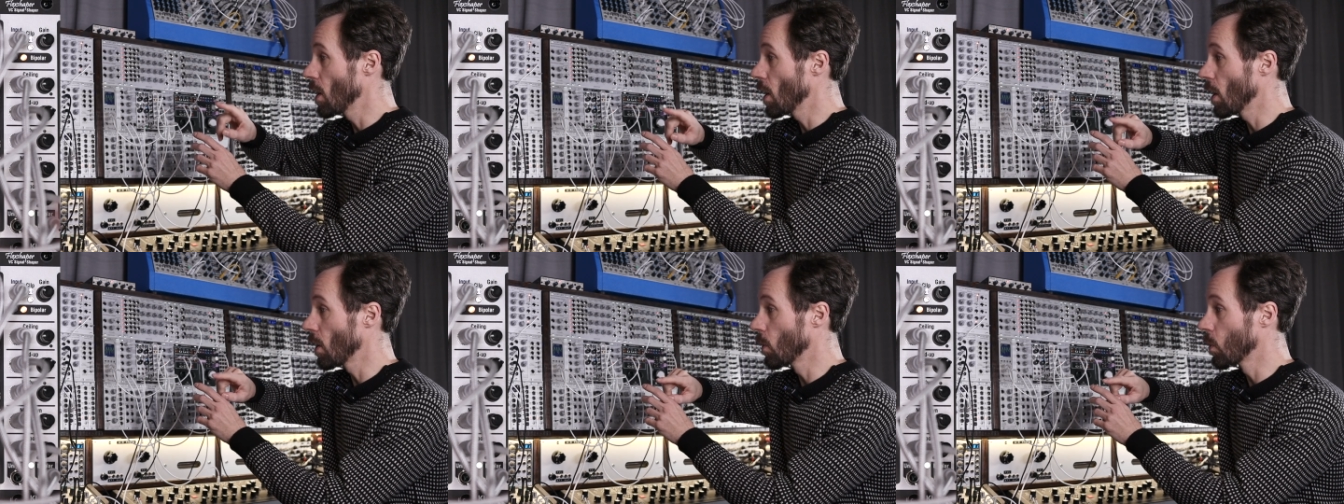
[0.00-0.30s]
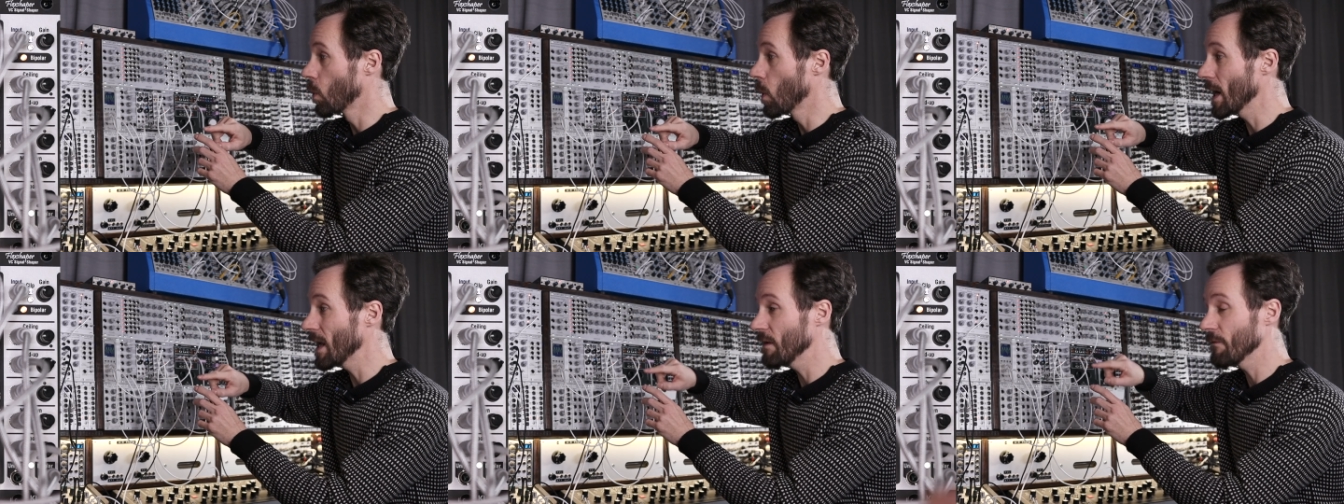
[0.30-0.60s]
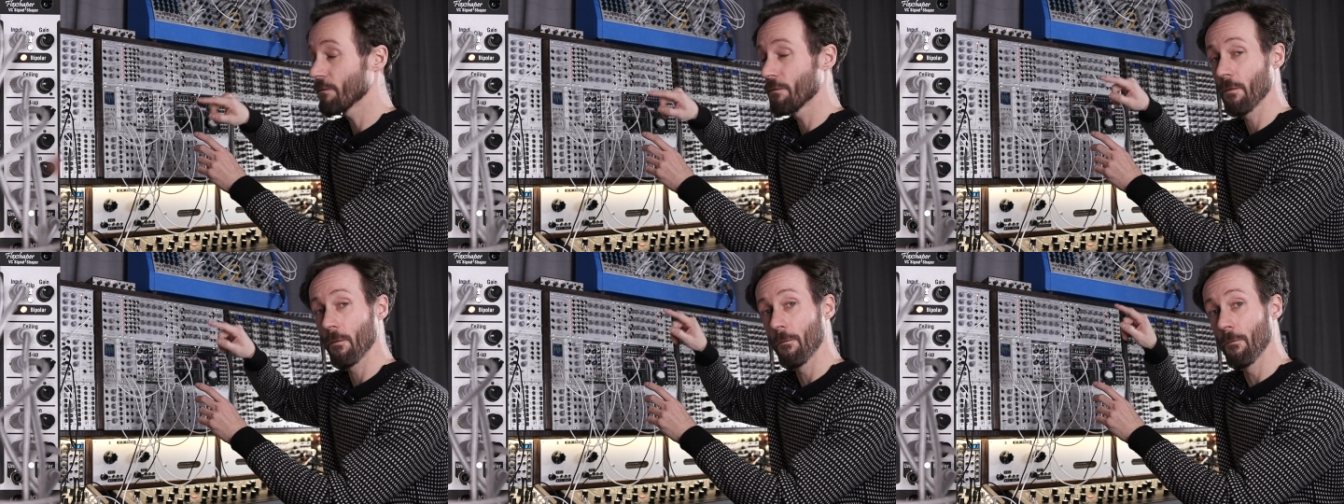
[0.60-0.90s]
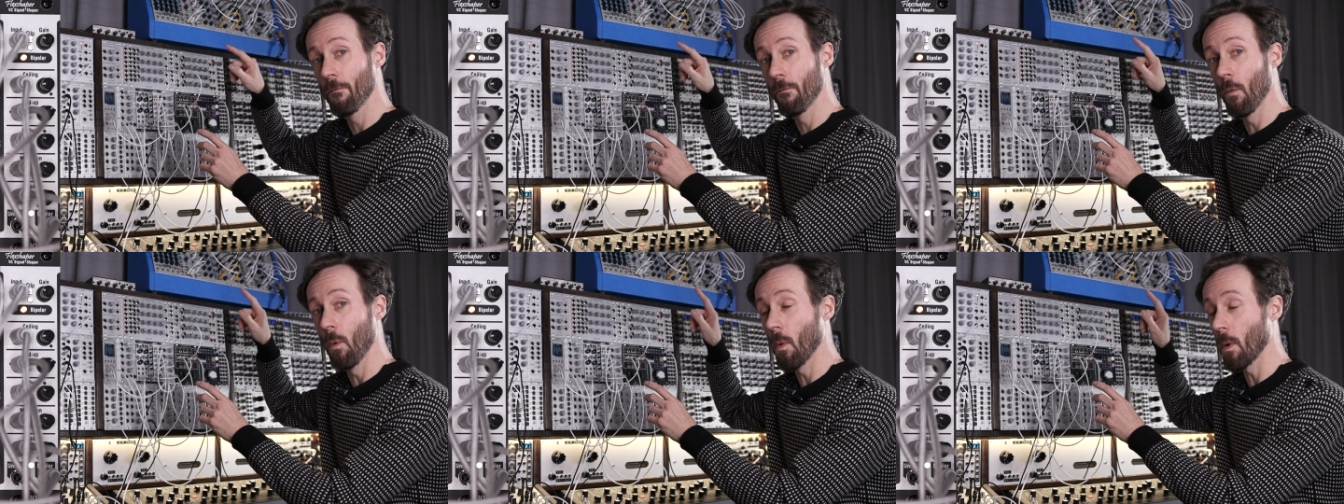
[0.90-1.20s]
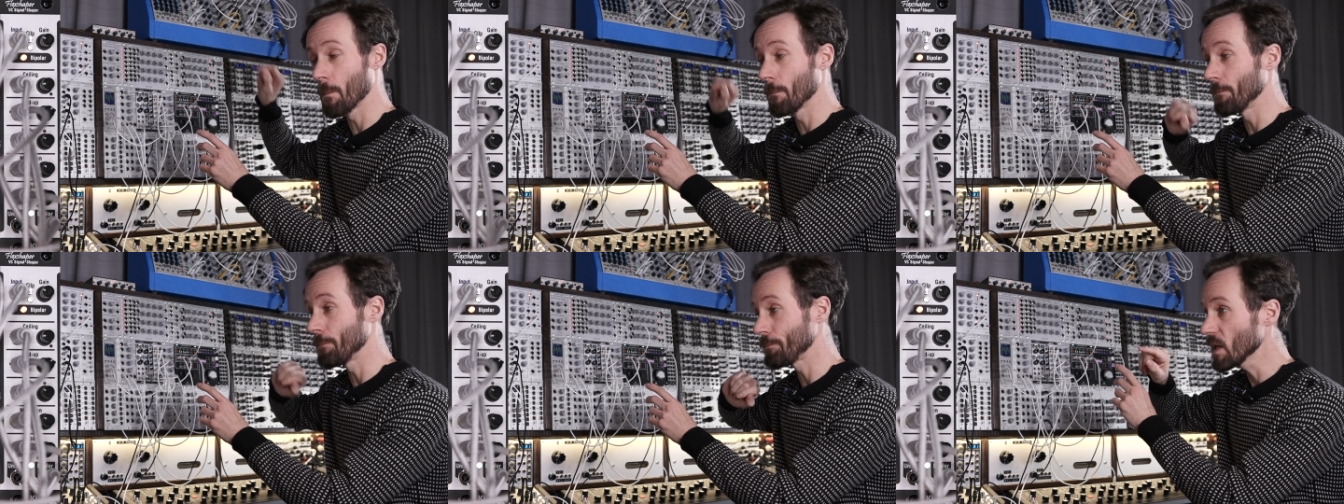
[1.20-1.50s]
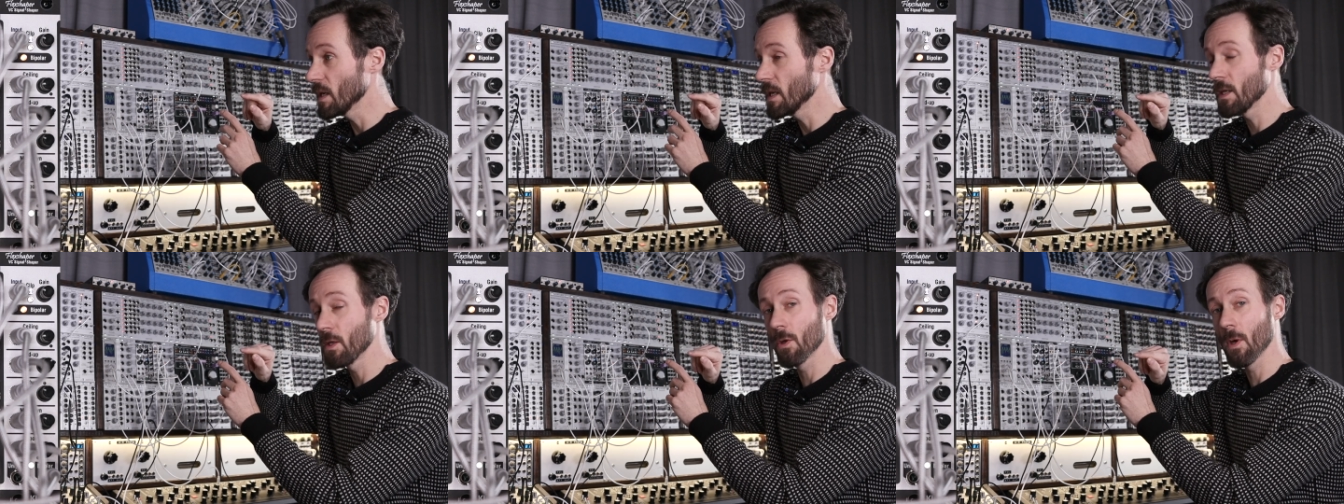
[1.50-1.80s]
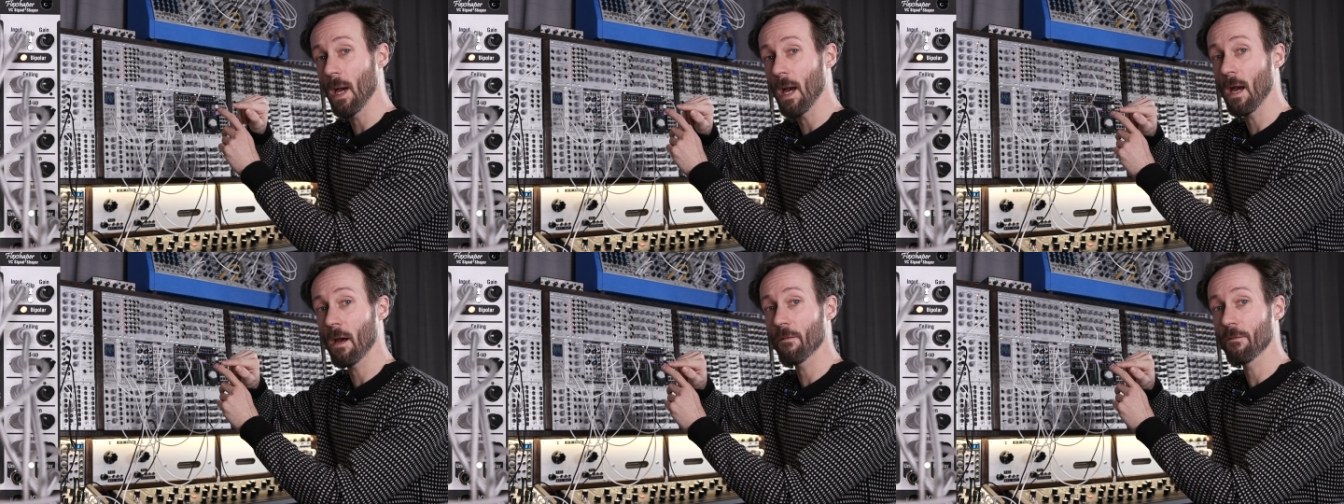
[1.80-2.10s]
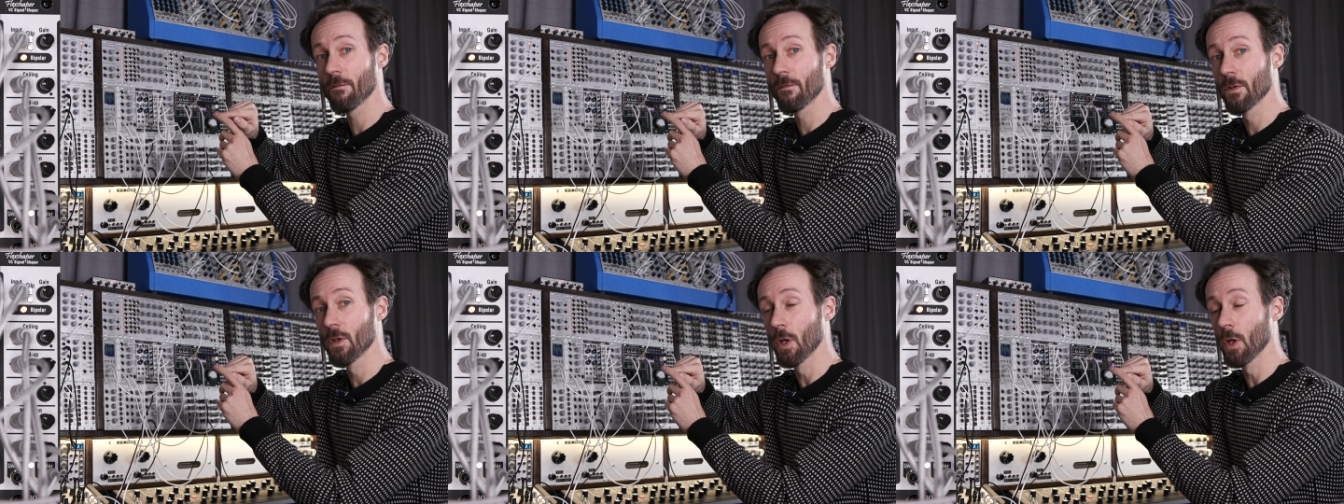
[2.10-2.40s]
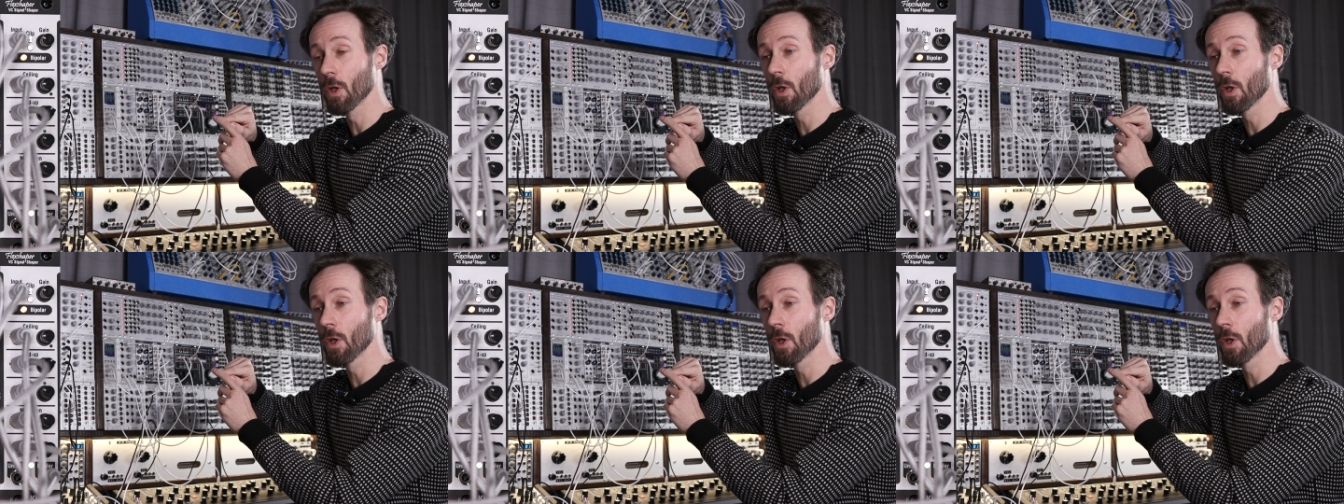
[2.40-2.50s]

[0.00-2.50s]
a waveform and you have the